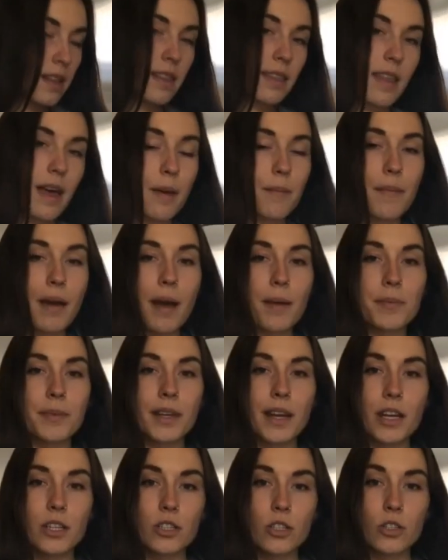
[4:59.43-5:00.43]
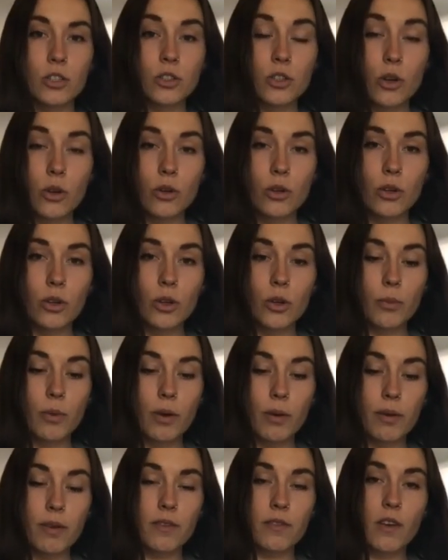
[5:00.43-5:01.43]
that map that I just showed you
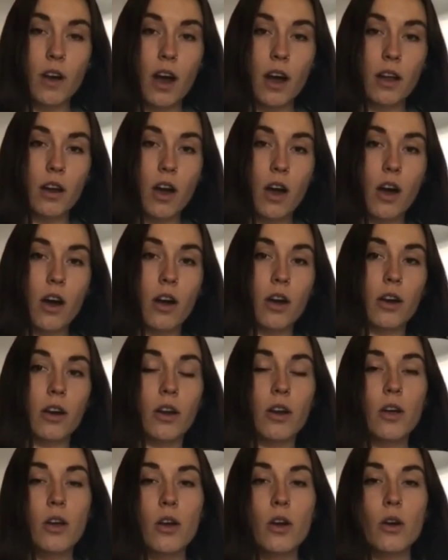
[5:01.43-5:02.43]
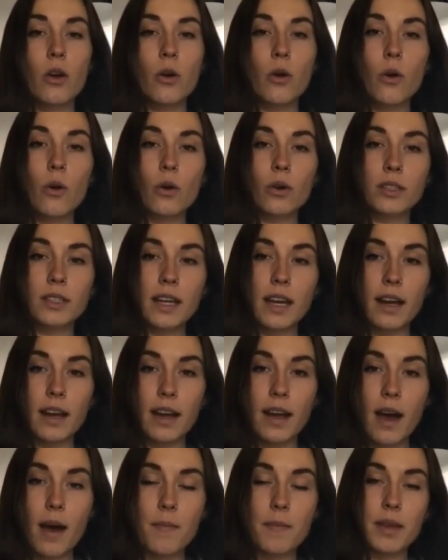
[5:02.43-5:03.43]
where we've got our cold
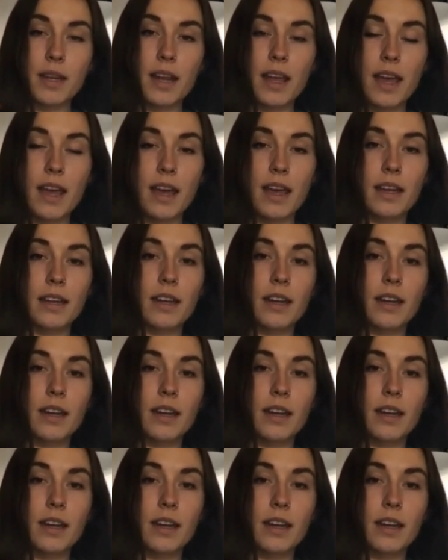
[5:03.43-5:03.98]
air coming in